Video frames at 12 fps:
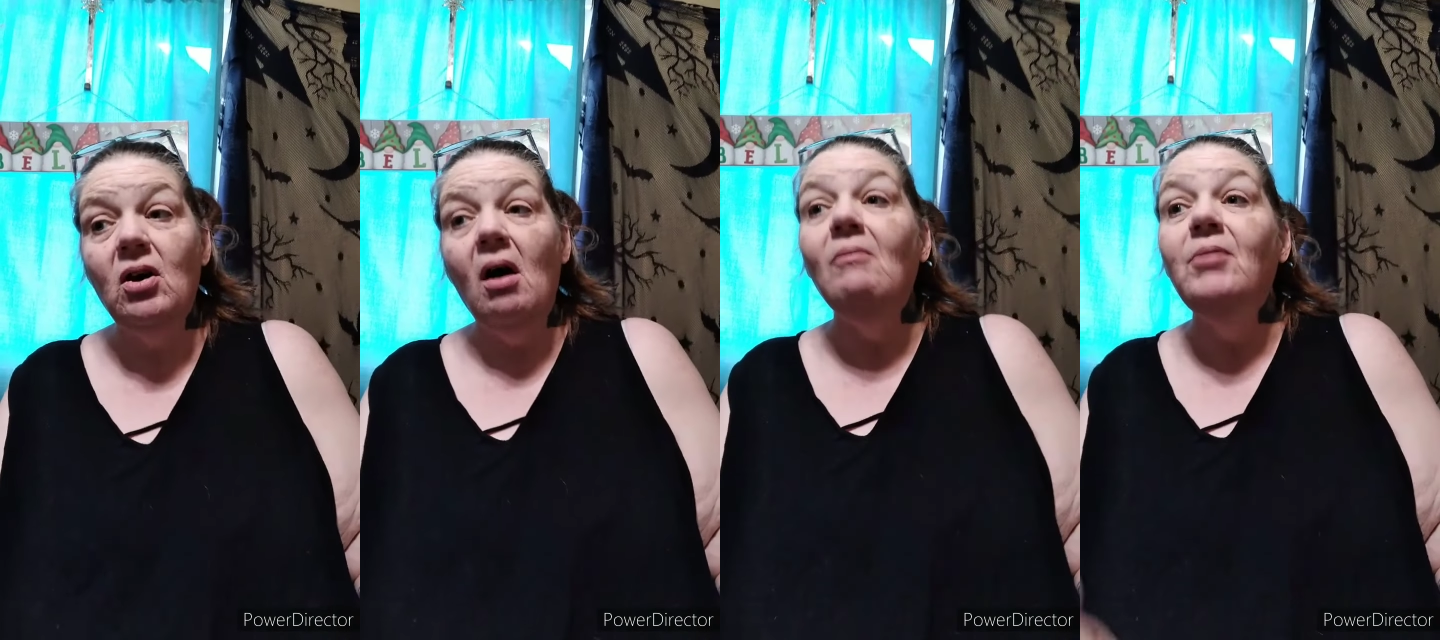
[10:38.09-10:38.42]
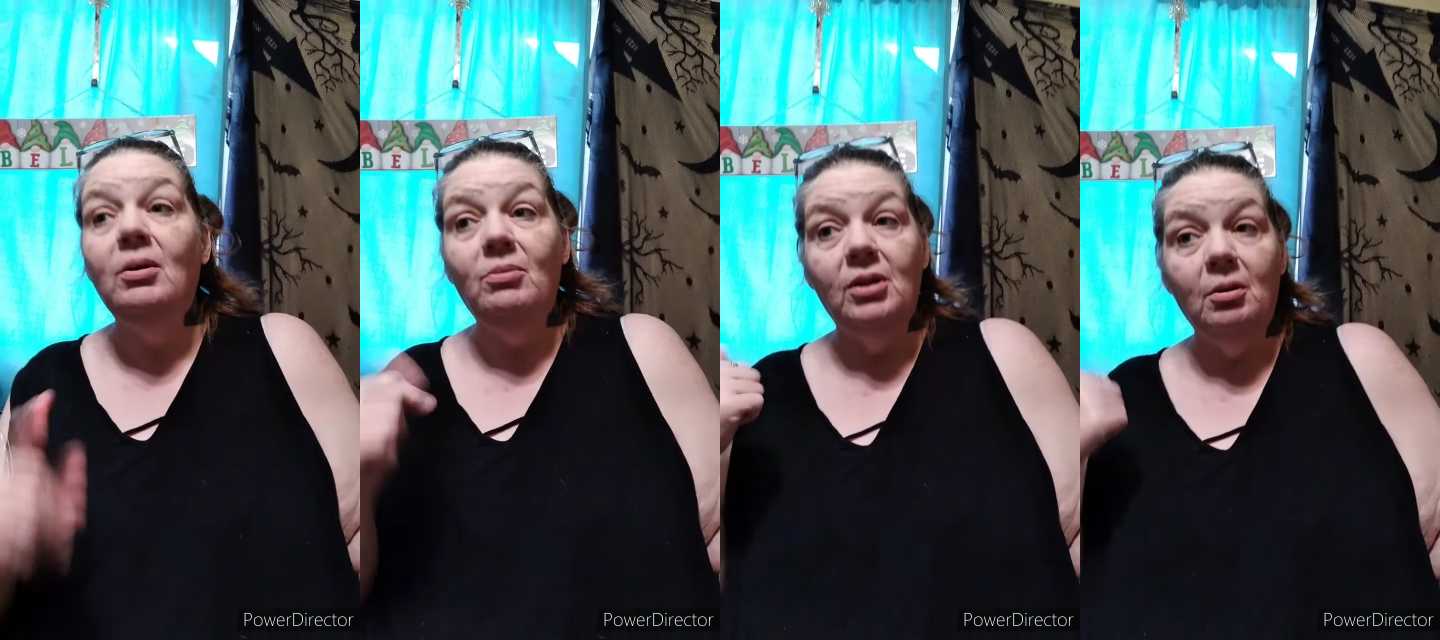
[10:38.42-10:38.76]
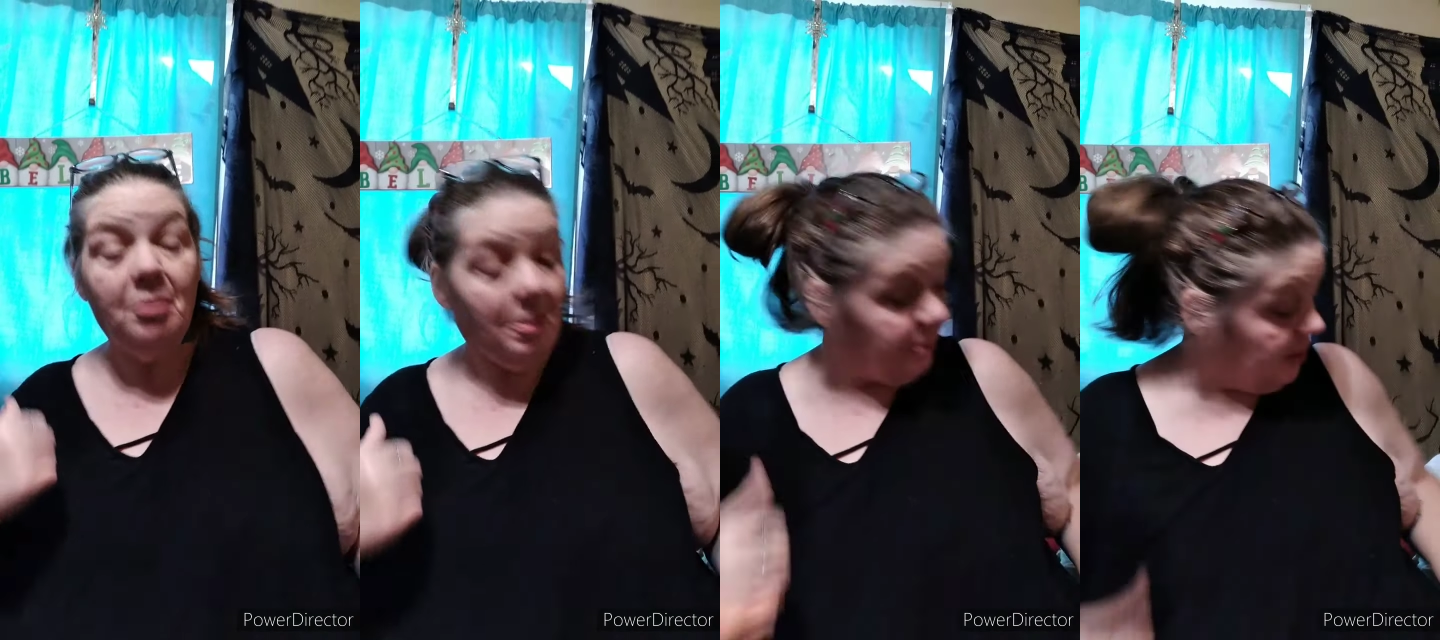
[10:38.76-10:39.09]
coffee with the
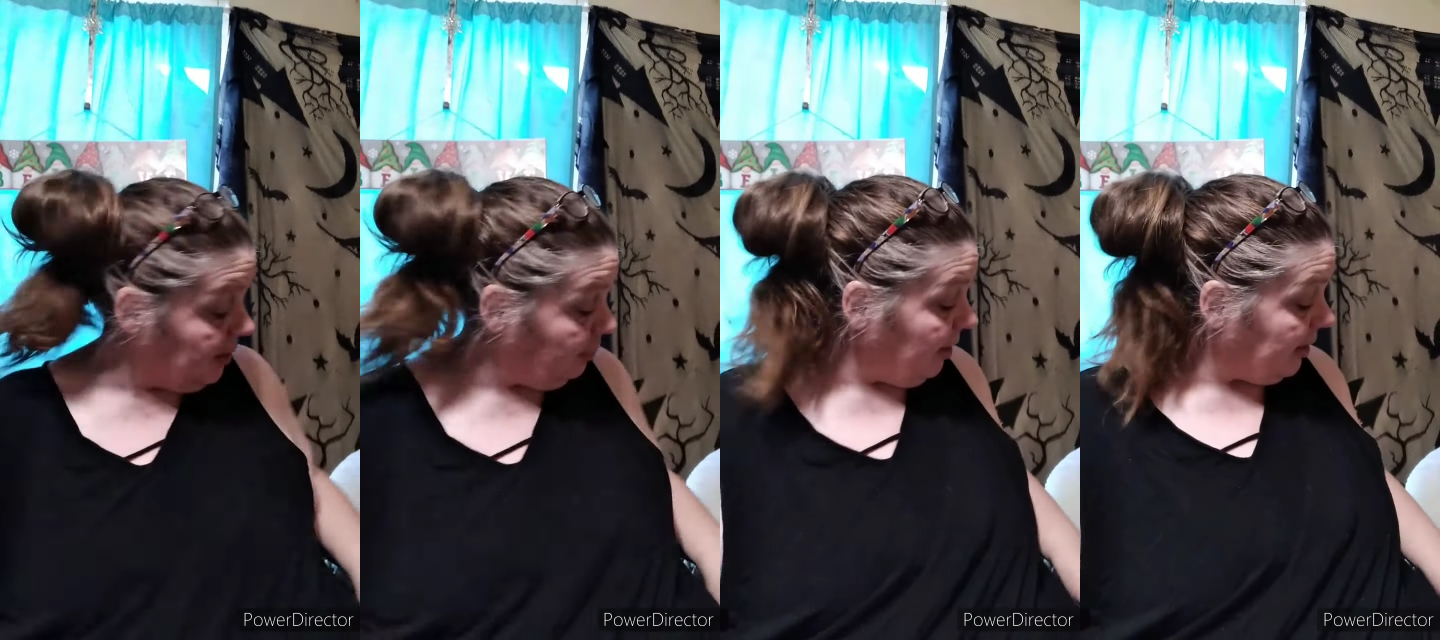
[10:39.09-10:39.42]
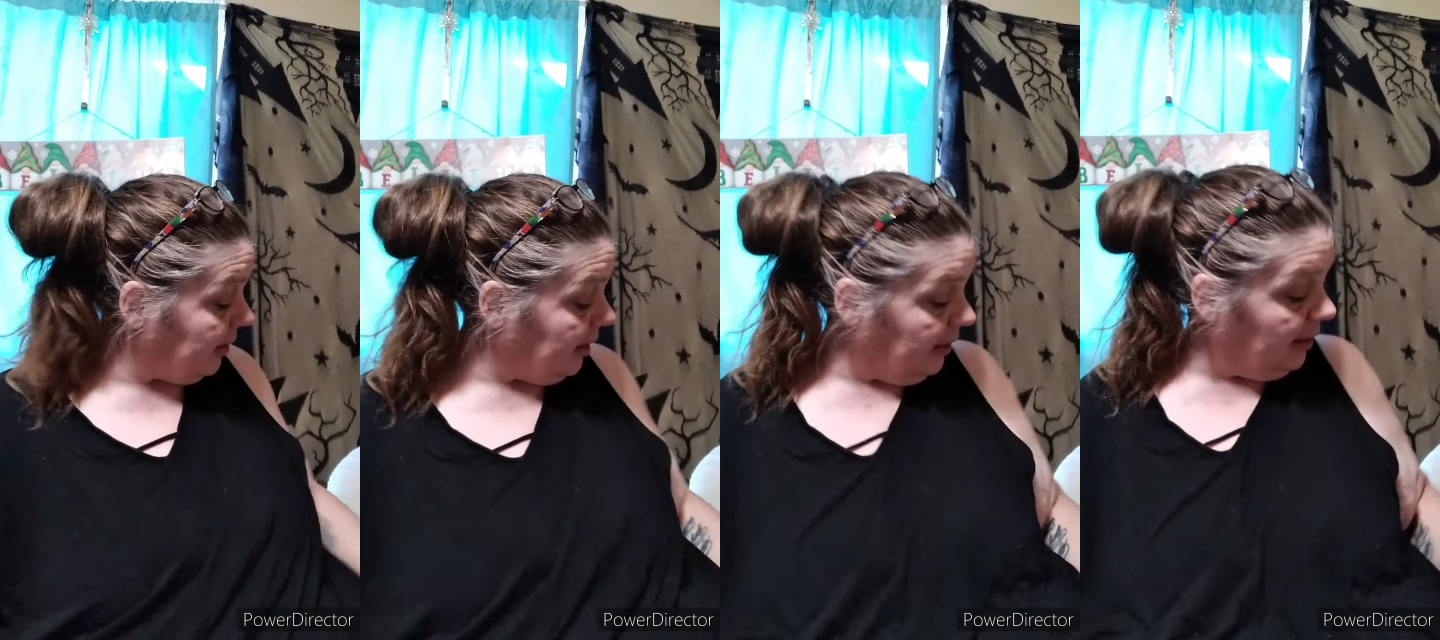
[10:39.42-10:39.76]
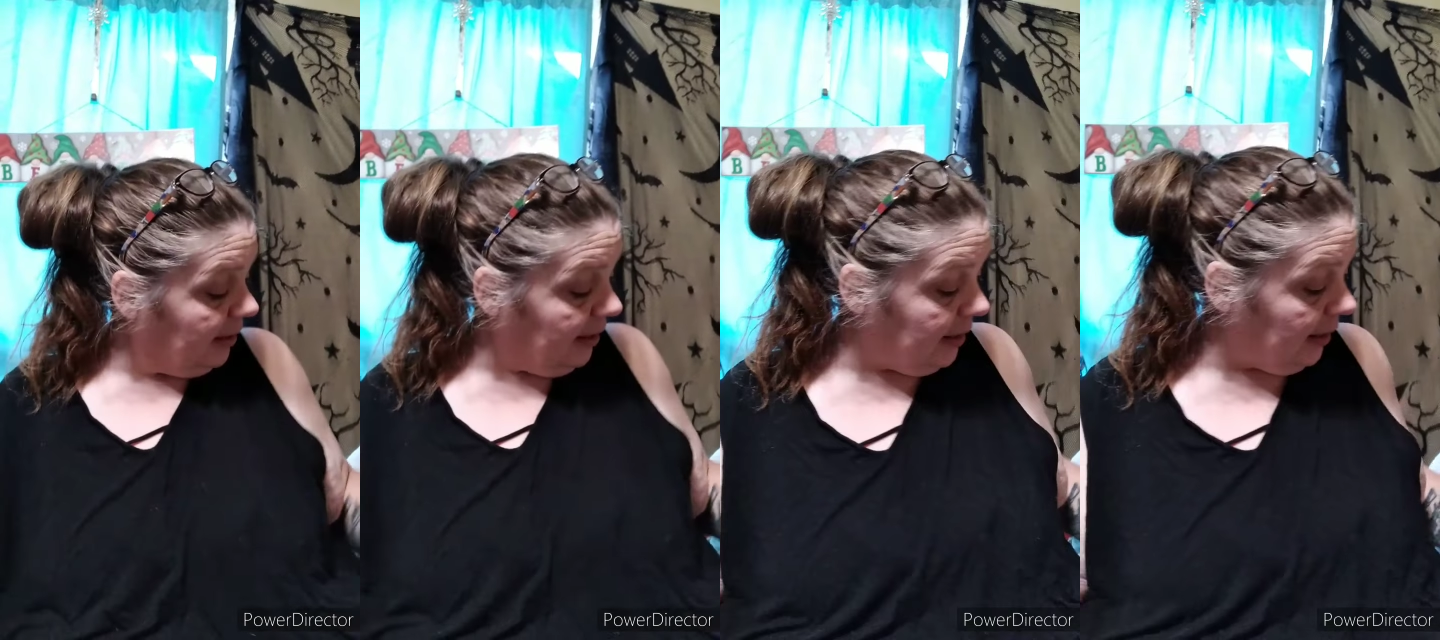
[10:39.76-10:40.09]
pumpkin spice in it.
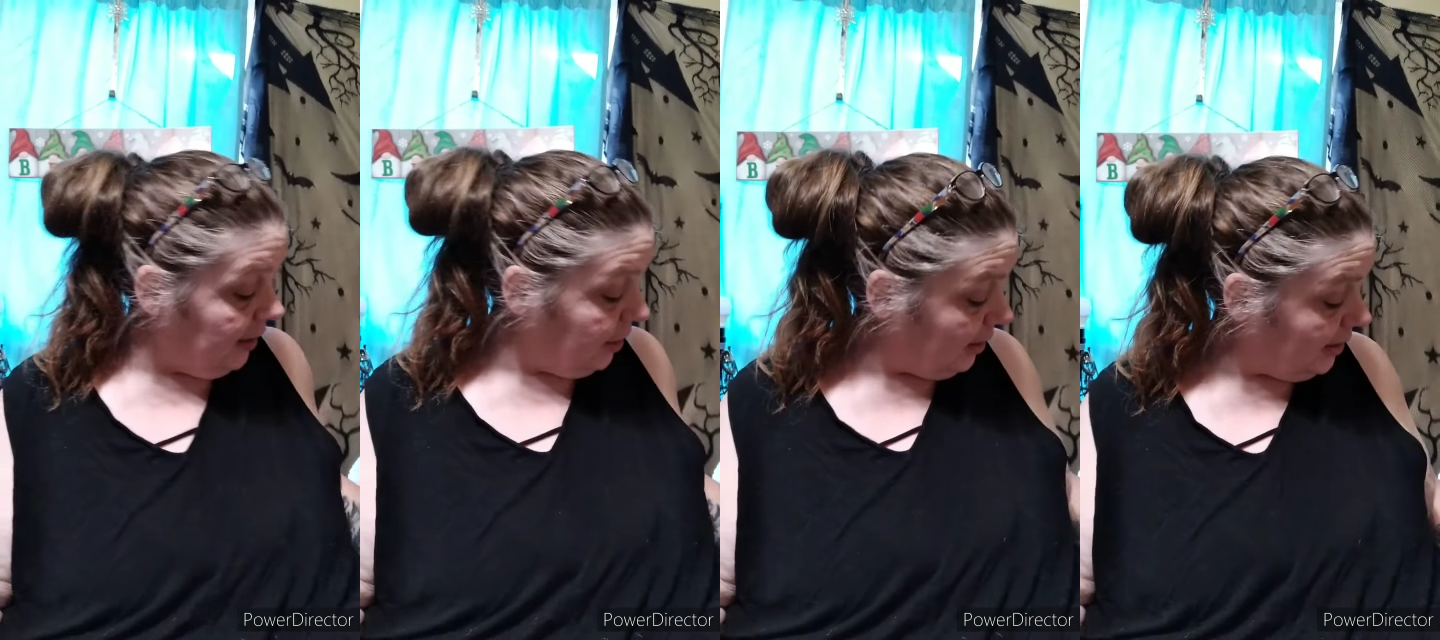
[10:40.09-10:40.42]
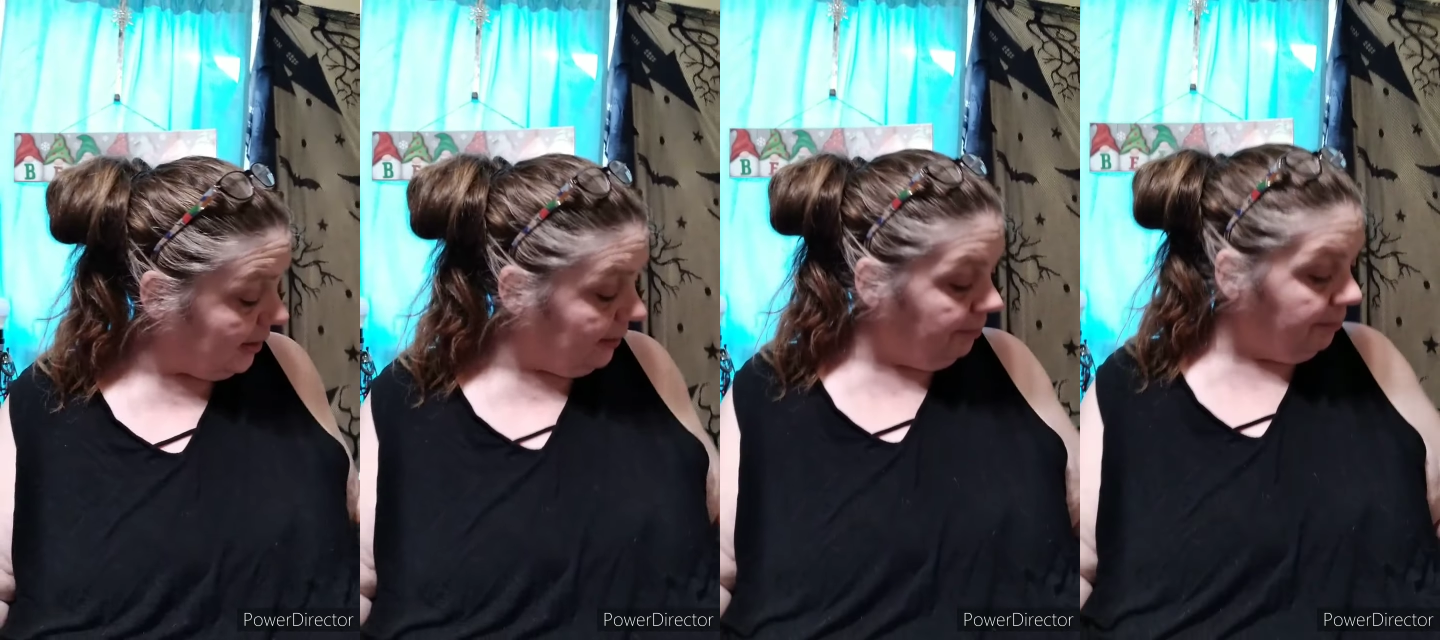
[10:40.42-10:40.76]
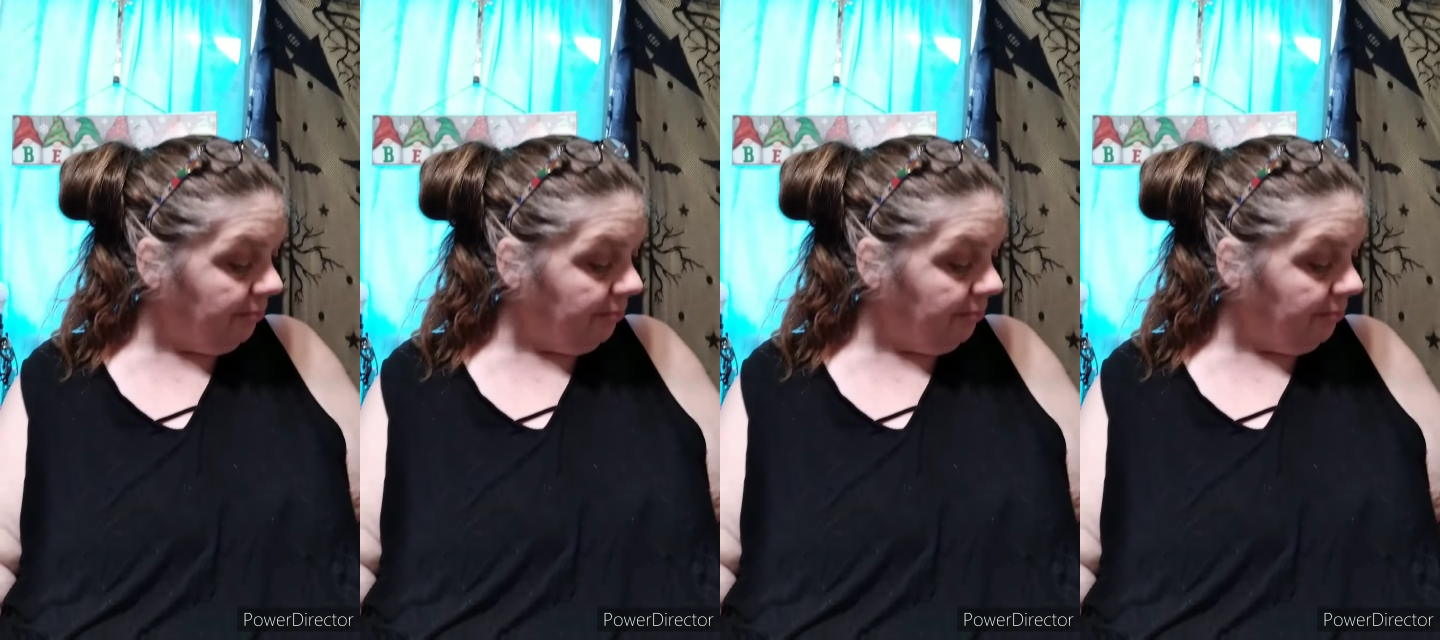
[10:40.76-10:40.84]
It's delicious.